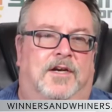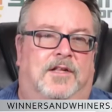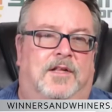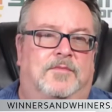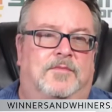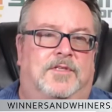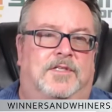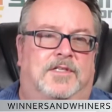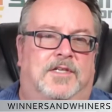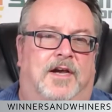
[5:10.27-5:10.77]

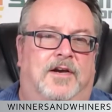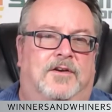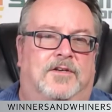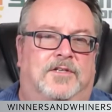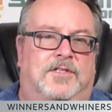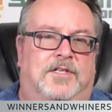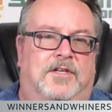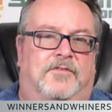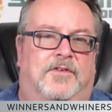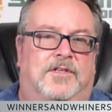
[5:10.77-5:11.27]
Clemson
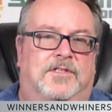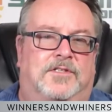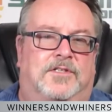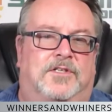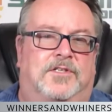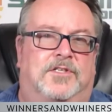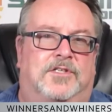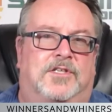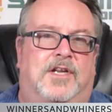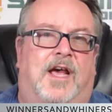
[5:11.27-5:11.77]
Tigers defense
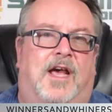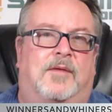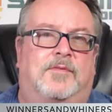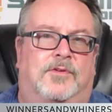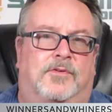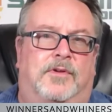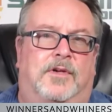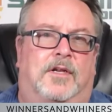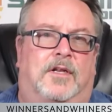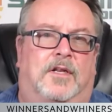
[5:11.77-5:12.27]
that just
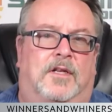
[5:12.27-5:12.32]
absolutely